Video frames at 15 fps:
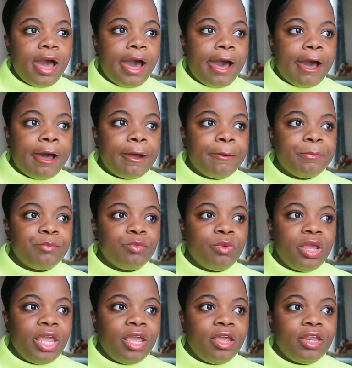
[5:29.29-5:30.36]

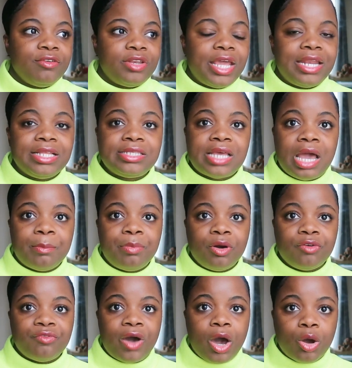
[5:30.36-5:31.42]
in any type
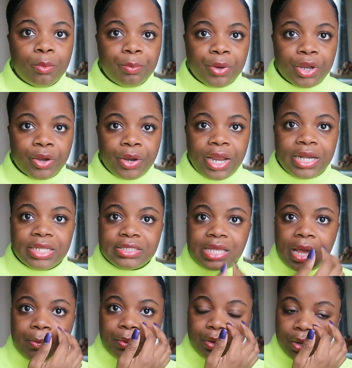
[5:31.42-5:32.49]
of outbreak or any
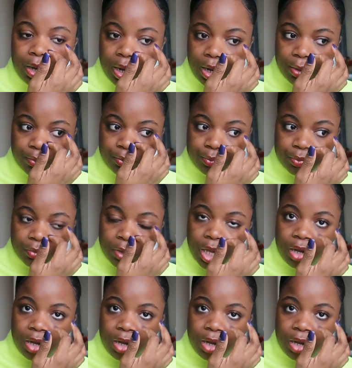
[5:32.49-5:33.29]
type of